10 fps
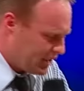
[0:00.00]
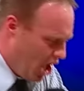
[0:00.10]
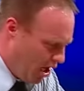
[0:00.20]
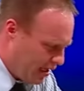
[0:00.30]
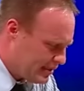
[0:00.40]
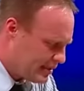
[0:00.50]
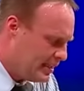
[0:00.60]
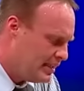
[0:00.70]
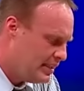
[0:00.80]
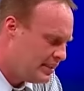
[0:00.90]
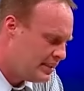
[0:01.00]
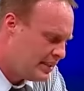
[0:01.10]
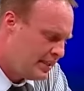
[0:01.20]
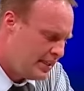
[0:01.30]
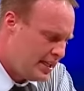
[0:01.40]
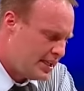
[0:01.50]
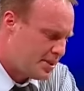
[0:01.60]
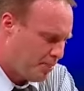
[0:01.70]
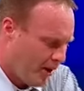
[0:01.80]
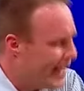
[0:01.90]
call us
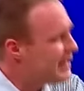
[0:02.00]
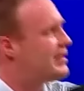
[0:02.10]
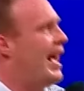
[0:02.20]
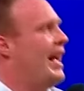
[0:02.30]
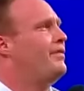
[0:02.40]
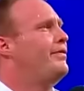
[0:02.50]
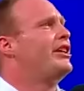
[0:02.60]
to play it safe.